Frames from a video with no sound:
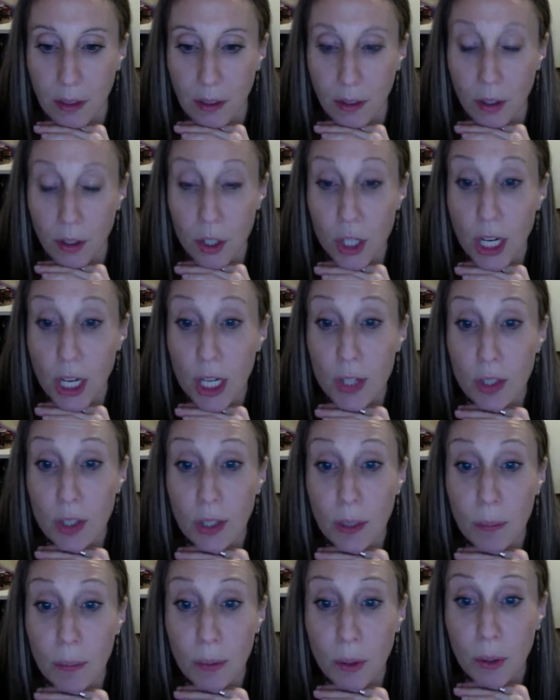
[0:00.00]
They're changing
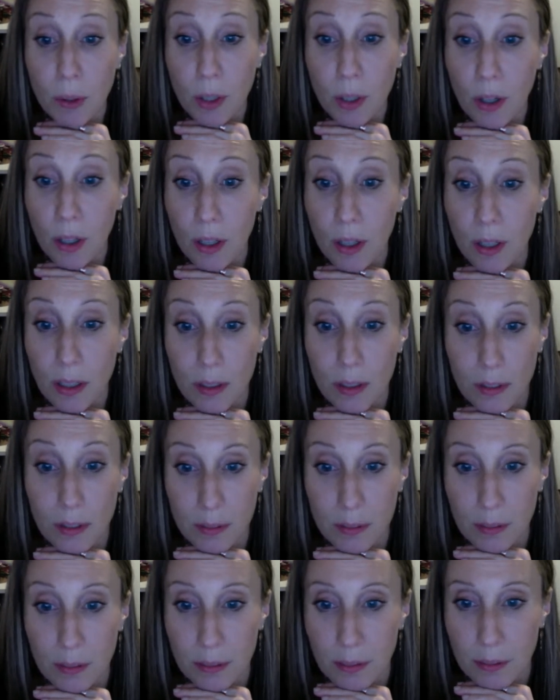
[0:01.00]
the protocol.
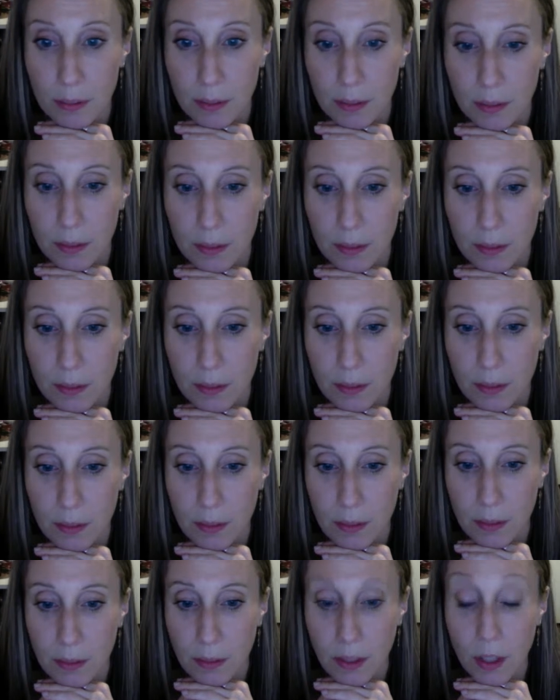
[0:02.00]

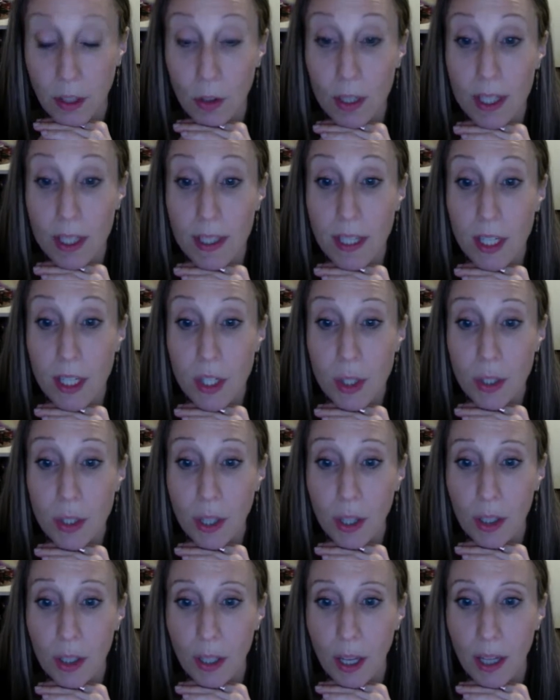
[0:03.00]
They're endangering
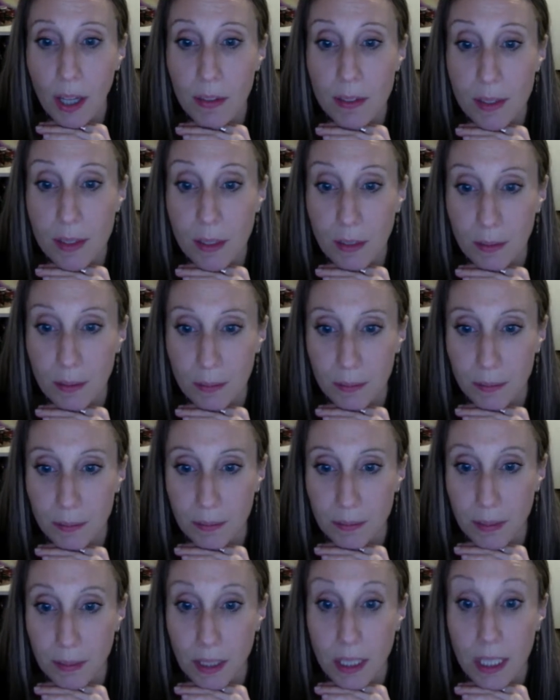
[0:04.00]
our lives.
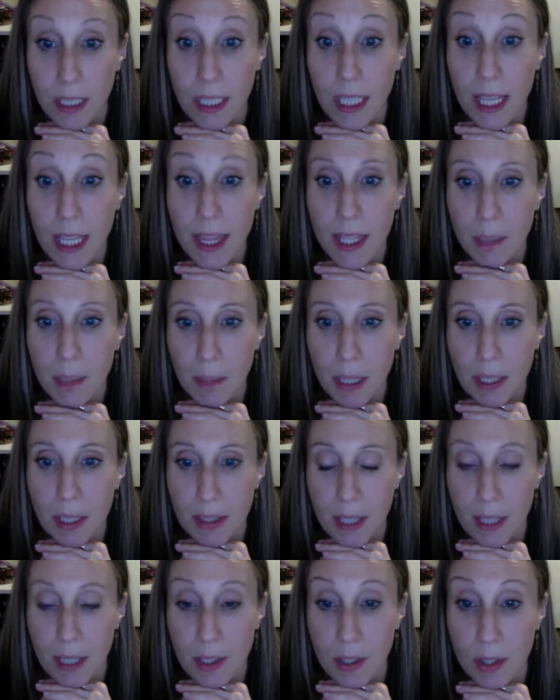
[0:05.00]
Nothing makes
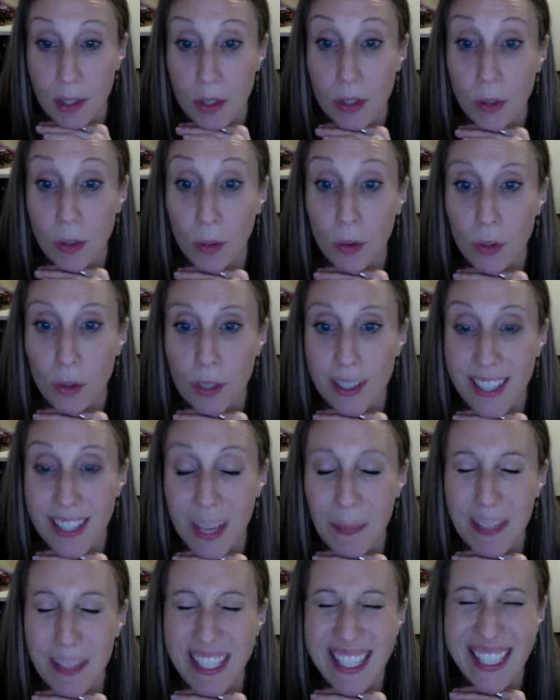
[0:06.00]
sense. The soldiers
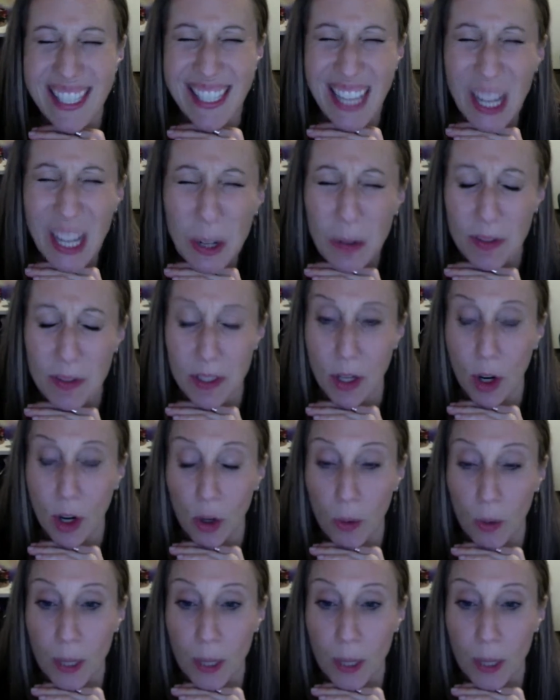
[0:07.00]
themselves are